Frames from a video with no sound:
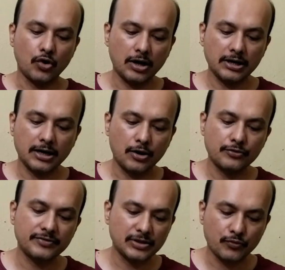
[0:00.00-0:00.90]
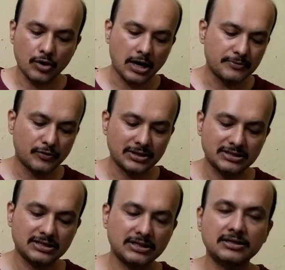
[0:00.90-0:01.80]
So all around, when they woke
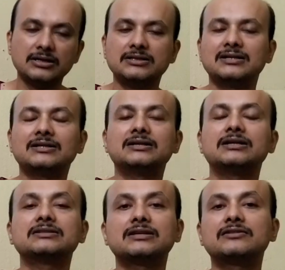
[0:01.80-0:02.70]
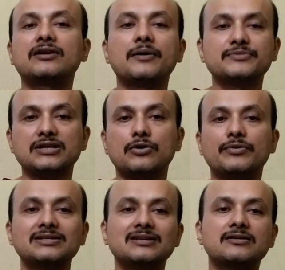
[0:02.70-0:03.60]
up, what did they hear? They heard the drum
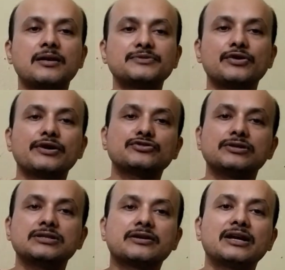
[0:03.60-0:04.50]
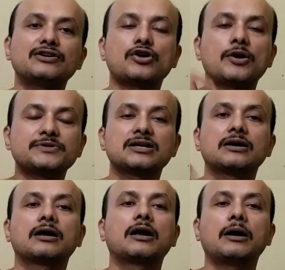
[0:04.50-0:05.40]
sound. What is the drum sound? Actually, the
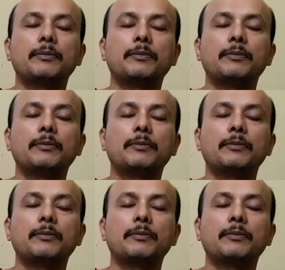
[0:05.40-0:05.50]
raindrops